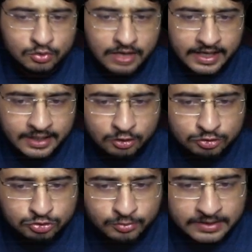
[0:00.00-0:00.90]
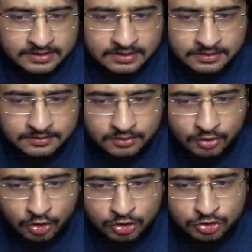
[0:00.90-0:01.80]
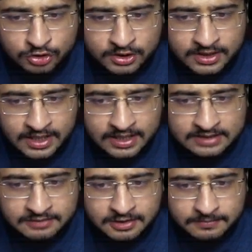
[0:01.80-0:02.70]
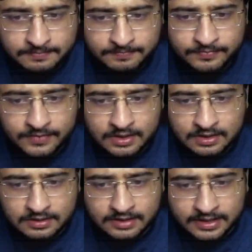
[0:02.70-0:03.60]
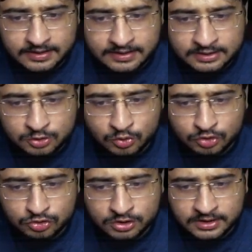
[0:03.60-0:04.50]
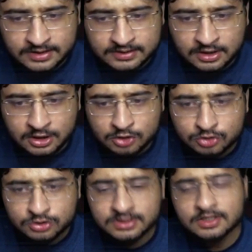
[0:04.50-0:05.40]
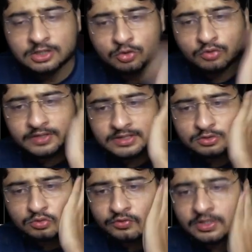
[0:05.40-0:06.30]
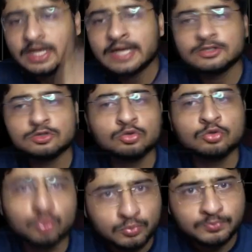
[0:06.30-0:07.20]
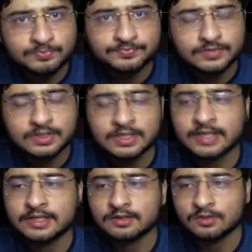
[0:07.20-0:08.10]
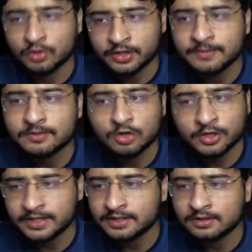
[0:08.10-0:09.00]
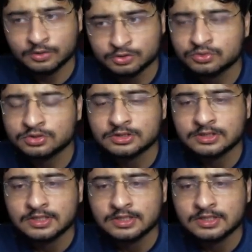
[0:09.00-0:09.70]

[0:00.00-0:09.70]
know I can also place a horizontal tile as well, like these two horizontal tiles. So these are the two ways to fill n is equal to 2, right? Okay, all right, no issues.